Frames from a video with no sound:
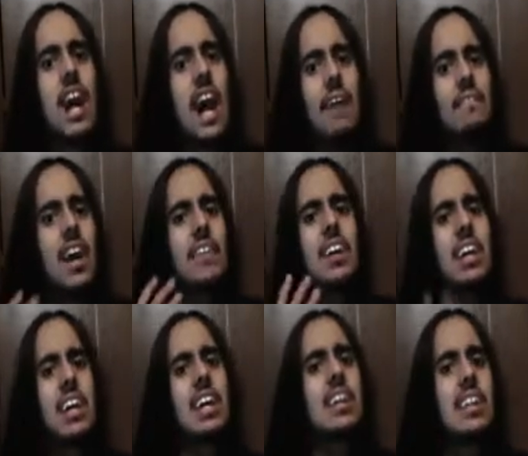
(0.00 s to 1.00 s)
I'm not
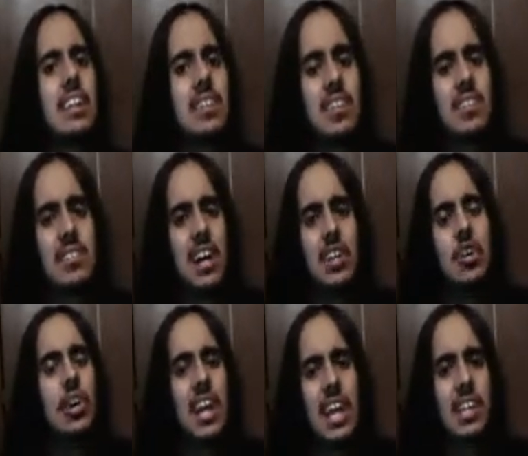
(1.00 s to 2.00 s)
gonna dislike
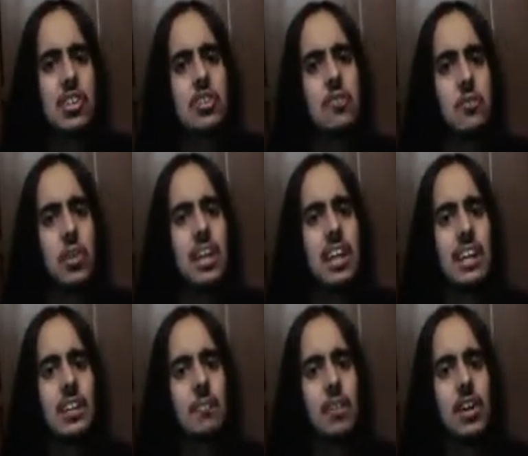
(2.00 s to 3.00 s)
or hate you for liking
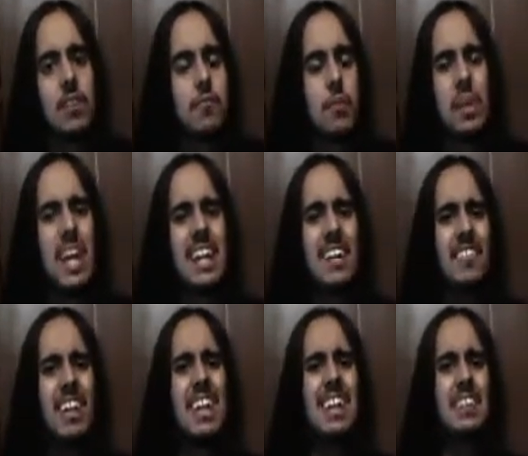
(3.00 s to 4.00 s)
the villains. For me, I didn't
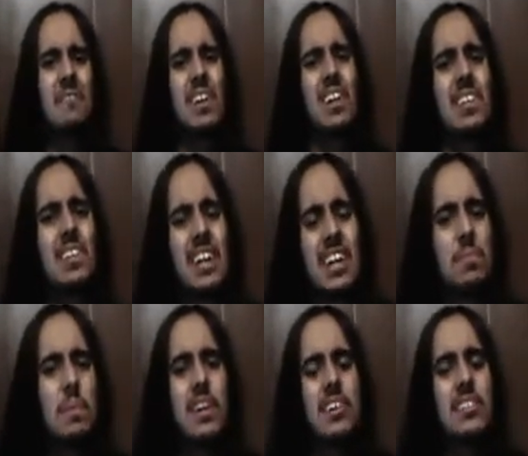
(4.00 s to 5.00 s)
really like the villains. I guess
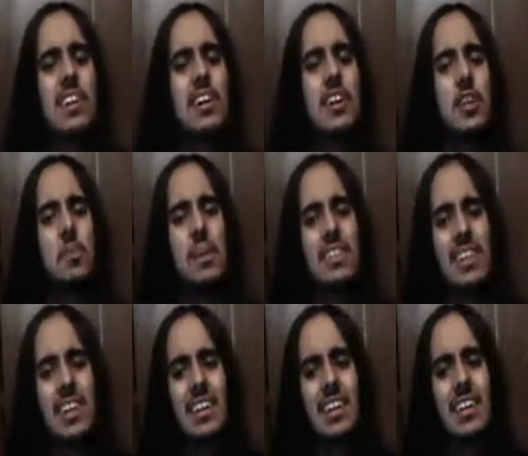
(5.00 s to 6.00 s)
because they're
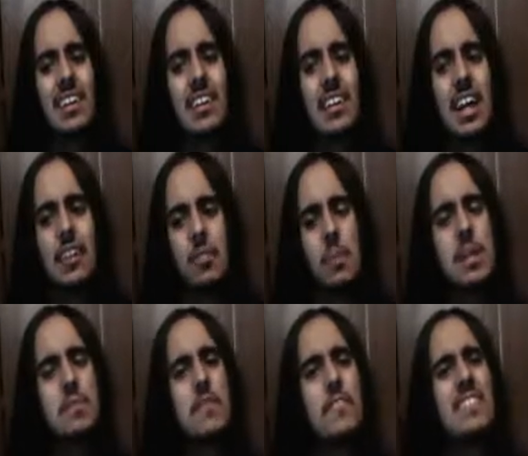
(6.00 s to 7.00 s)
basically kind of
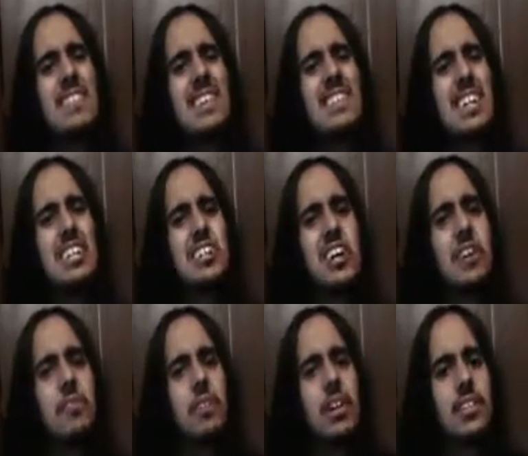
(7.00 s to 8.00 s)
reminds me of a Disney Channel
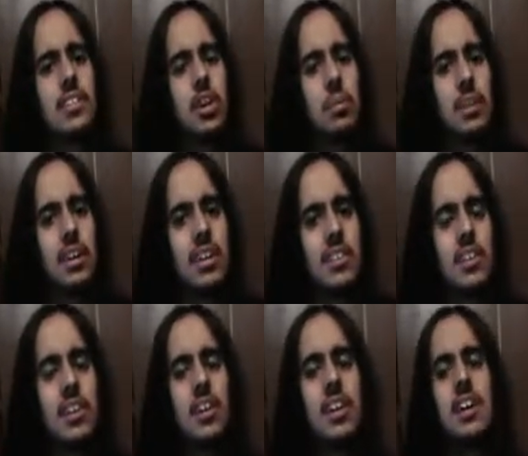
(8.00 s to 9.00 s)
villains a little bit, because
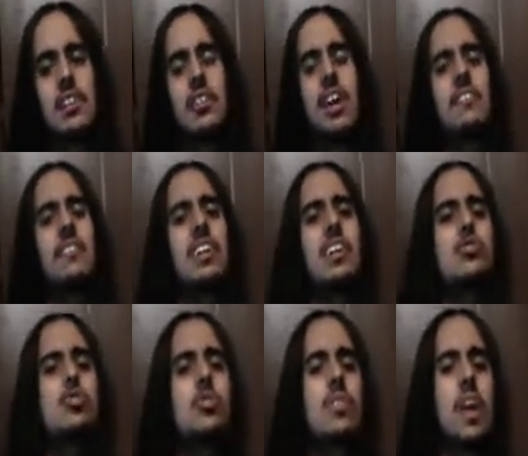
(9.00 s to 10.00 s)
they're not really
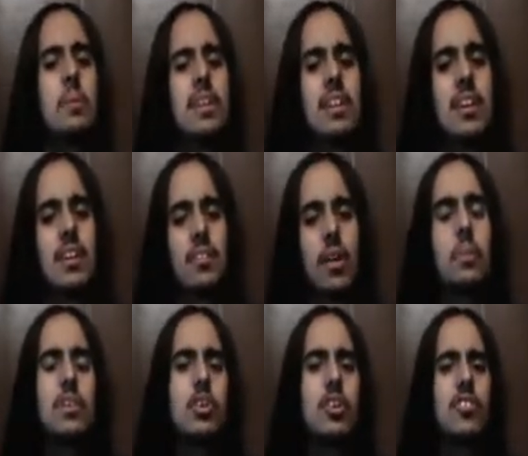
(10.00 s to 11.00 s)
too. I mean, don't
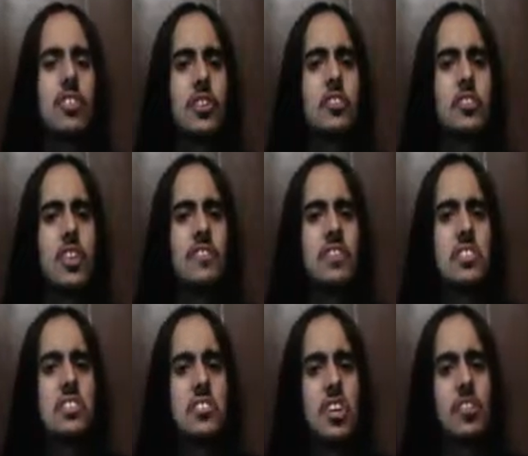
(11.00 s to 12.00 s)
get me wrong. There's some
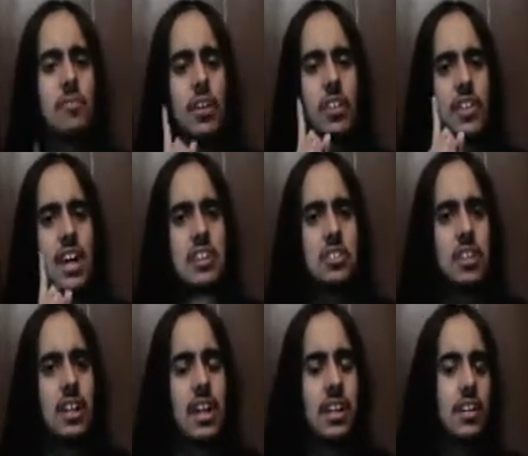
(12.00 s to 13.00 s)
Disney Channel villains I actually
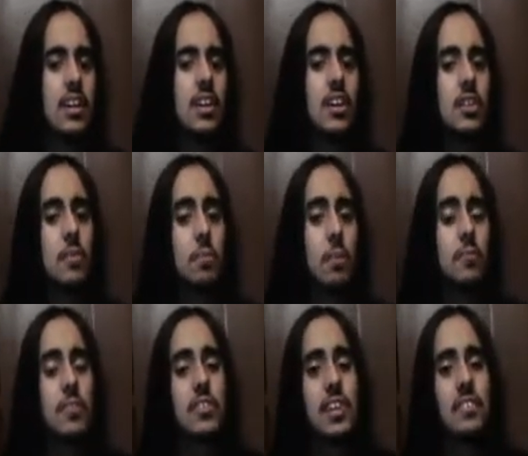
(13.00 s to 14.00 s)
like, but
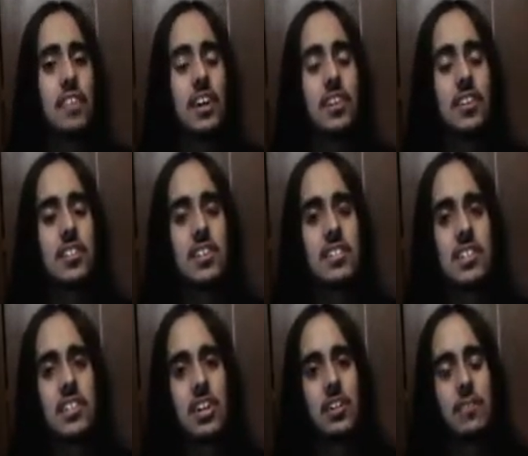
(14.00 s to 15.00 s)
for some other Disney
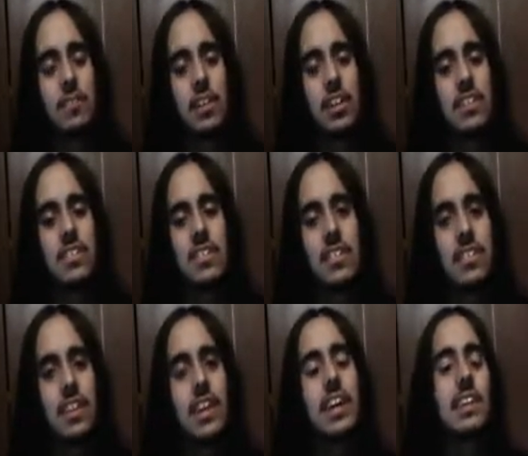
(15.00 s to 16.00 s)
Channel's villains,
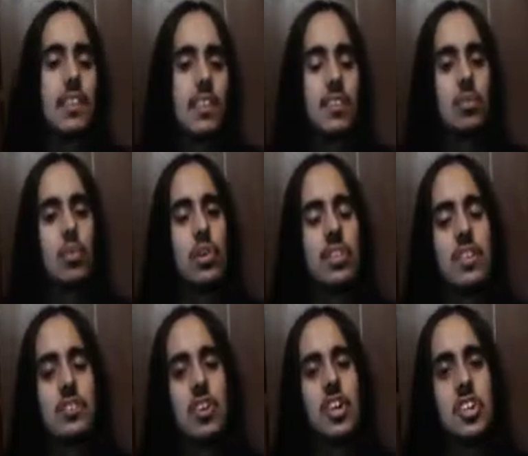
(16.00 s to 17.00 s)
like this ones
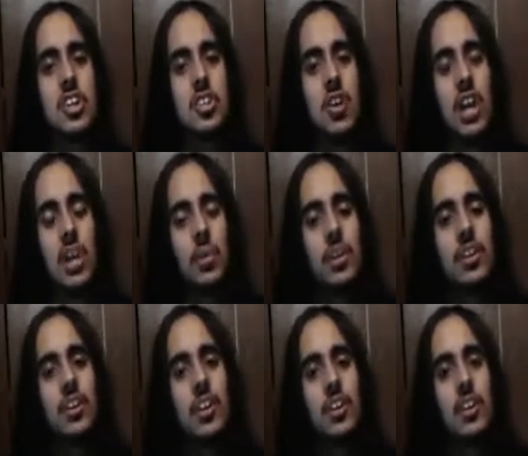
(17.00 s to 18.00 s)
in Drake and Josh Go Hollywood,
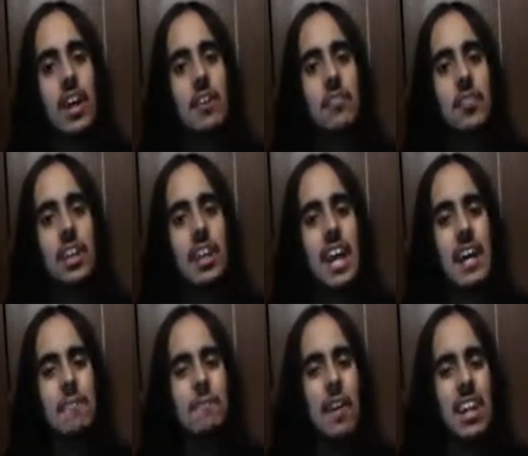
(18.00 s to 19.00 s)
they're not really as
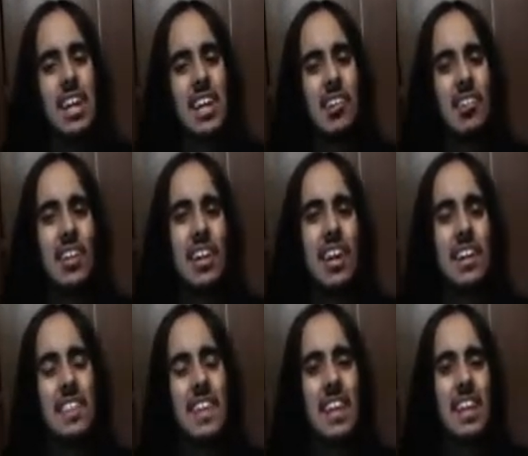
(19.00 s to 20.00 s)
funny or
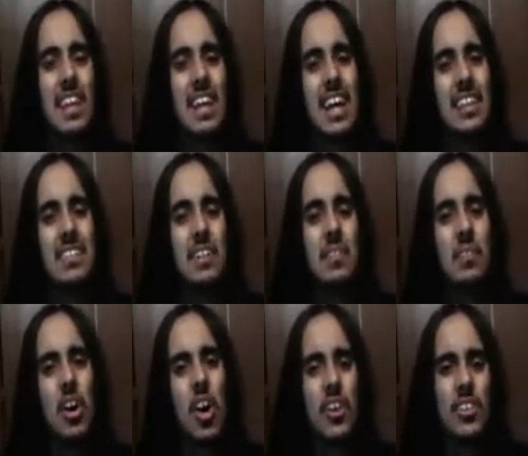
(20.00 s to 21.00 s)
nothing like as an
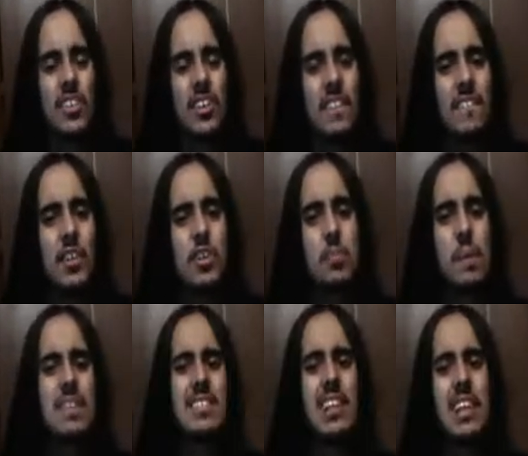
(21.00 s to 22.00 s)
awesome. They're just
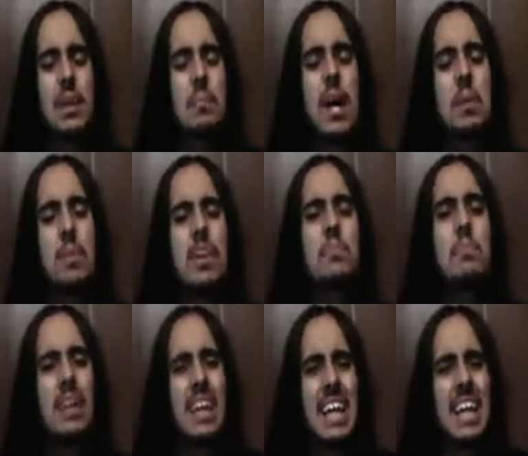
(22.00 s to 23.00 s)
basically, in my opinion,
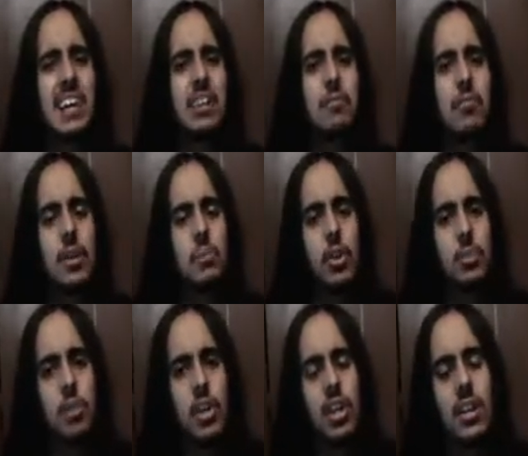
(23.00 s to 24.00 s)
bland for the most
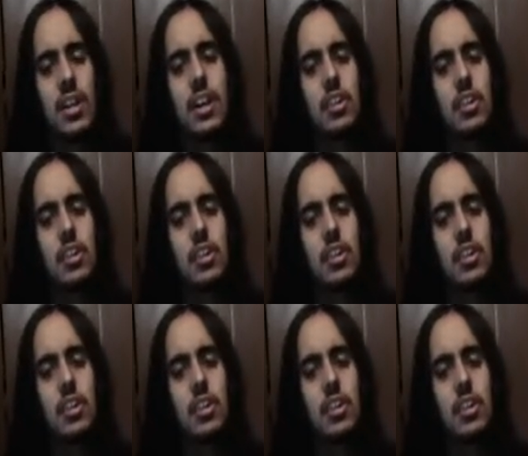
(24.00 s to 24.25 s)
part.